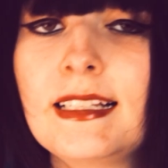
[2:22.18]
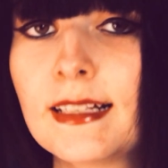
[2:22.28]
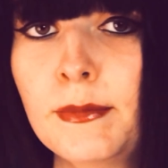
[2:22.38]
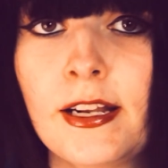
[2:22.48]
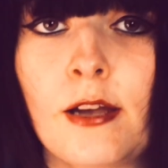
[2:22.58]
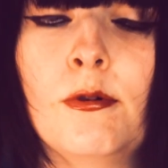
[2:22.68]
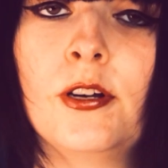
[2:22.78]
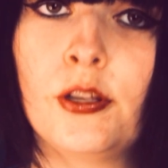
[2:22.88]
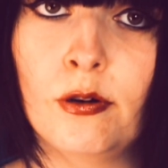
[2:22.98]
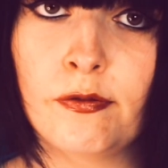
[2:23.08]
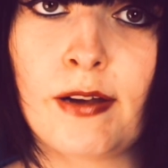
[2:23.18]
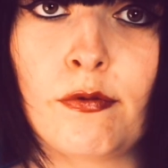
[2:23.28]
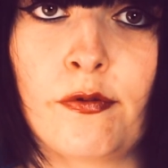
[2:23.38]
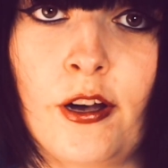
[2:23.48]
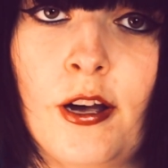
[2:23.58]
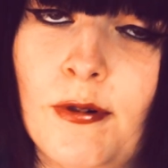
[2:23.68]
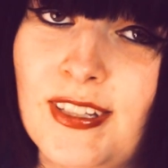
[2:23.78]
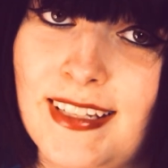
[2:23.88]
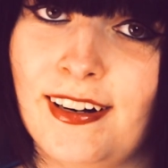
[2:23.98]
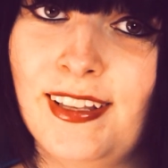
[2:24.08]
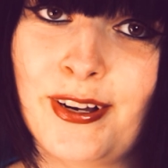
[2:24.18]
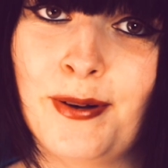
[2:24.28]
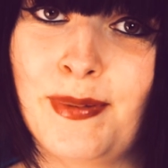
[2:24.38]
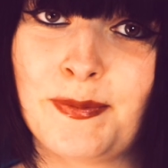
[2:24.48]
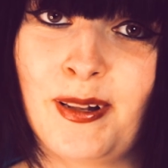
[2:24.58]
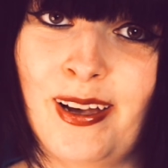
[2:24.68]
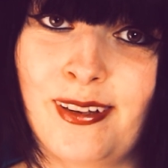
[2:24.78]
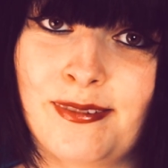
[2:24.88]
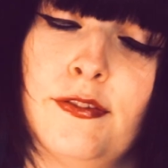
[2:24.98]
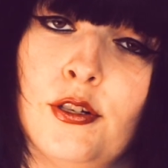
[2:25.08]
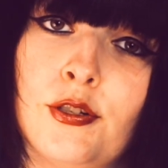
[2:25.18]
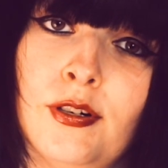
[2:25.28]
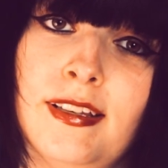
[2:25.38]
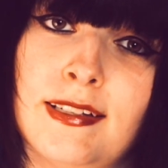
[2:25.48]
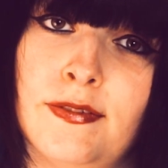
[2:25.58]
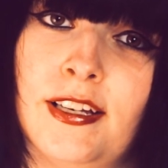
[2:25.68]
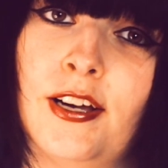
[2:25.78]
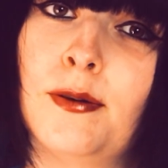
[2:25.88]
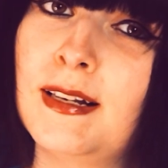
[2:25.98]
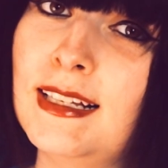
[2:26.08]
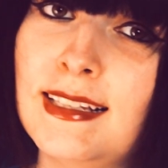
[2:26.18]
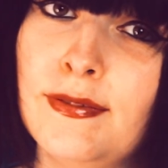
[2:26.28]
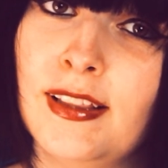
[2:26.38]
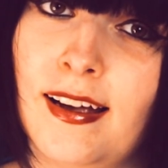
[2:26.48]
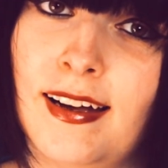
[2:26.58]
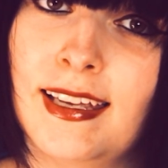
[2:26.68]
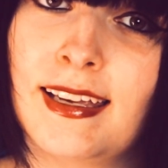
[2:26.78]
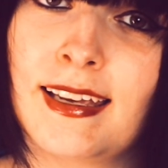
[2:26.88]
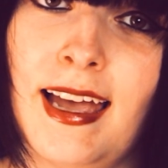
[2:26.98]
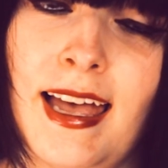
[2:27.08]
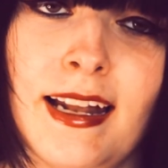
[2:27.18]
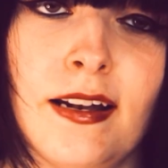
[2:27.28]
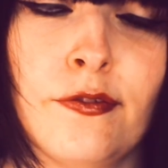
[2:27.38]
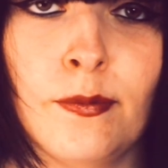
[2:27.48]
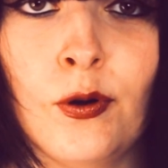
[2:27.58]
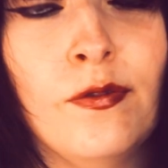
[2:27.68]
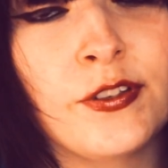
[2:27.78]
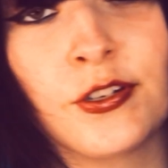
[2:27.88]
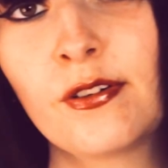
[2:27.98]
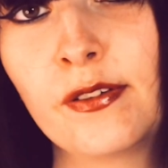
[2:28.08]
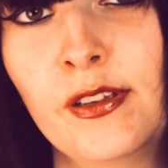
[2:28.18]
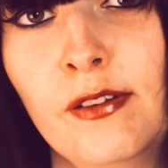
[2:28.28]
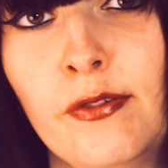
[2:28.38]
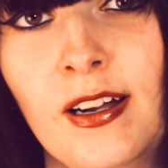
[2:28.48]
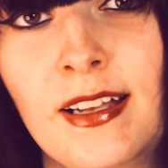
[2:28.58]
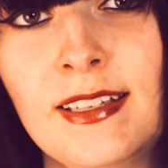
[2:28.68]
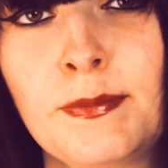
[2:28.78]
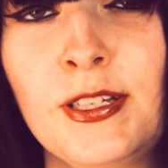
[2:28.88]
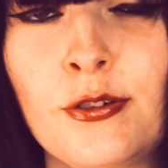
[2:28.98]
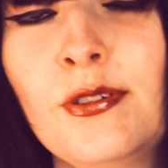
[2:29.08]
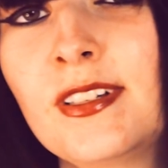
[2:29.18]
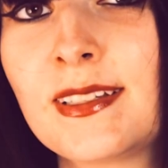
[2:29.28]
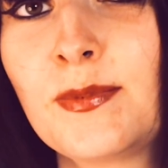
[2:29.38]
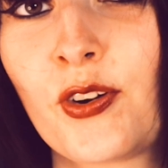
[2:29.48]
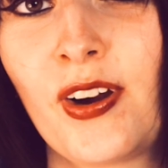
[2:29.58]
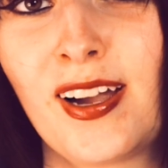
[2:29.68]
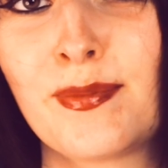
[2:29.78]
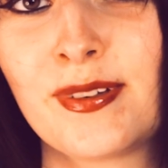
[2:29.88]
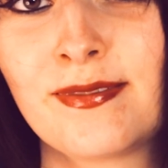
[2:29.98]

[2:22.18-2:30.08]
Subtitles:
Please let me know what your favourite photo was down in the comments below. And if you enjoyed this video, please leave a like. And for more photography advice, be sure to subscribe.